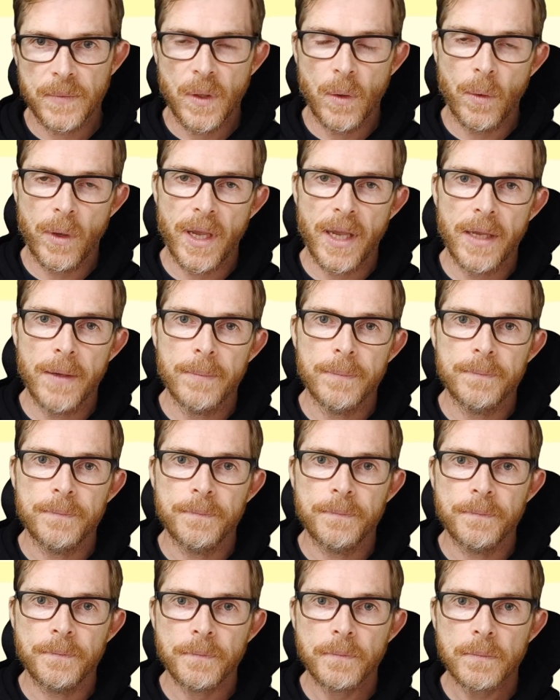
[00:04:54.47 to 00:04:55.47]
Okay?
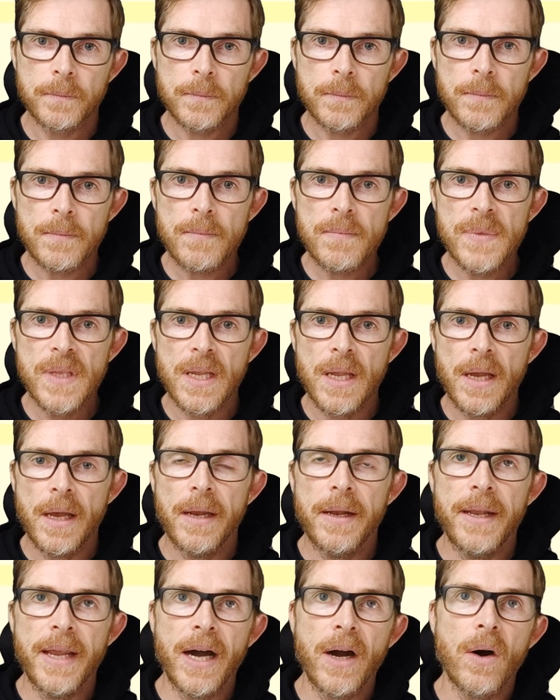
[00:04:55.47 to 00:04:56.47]

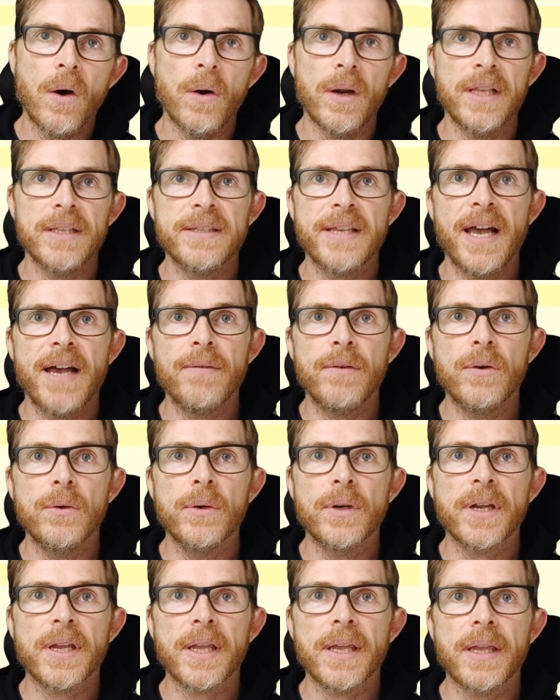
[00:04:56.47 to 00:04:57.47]
Now let's have a
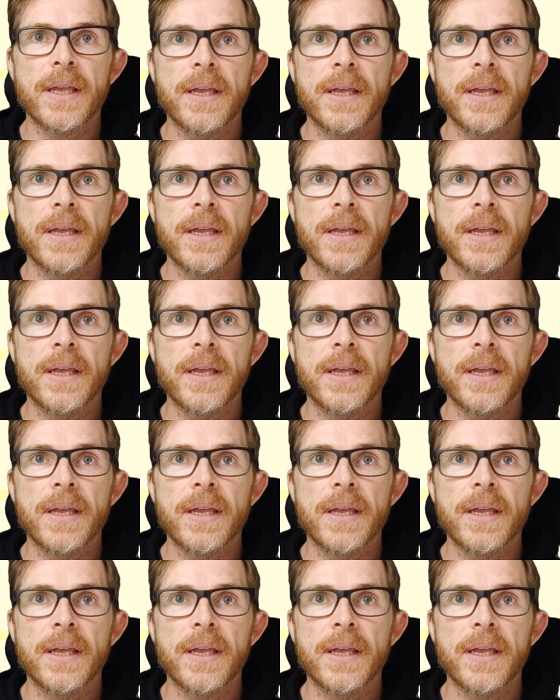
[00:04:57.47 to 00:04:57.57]
look.